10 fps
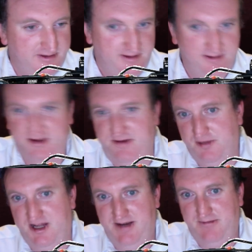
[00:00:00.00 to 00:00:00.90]

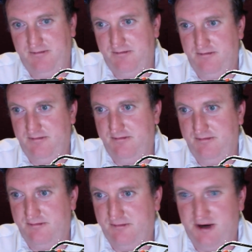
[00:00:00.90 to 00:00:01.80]
Lindblad
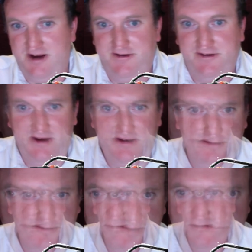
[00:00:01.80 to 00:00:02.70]
crashes
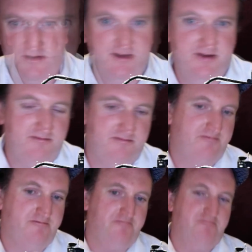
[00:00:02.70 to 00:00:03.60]
into him, and
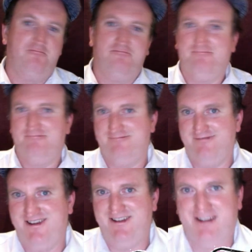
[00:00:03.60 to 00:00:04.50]

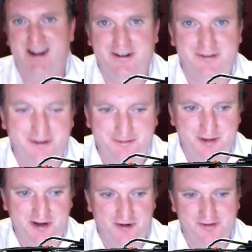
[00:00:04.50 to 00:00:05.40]
he's out in the
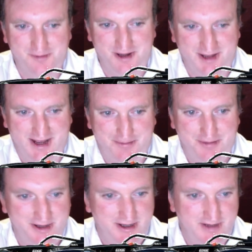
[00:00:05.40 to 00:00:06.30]
penultimate
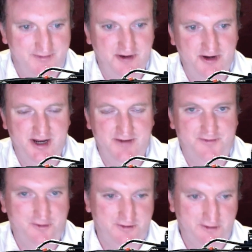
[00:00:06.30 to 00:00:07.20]
lap. Very
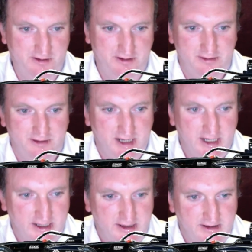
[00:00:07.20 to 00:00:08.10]
unfortunate.
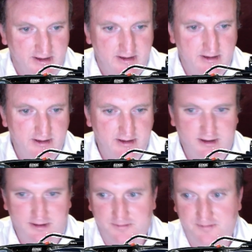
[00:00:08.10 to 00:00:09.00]

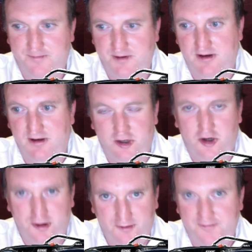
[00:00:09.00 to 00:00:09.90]
But a
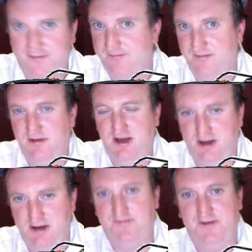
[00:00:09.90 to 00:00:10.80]
lot of,
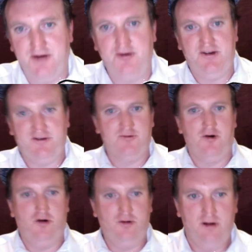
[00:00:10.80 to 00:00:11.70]
very
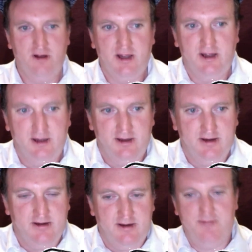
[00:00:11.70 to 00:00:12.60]
strong
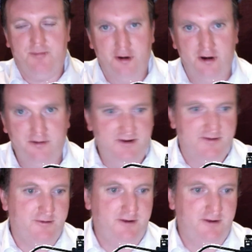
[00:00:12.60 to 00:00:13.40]
improvement through the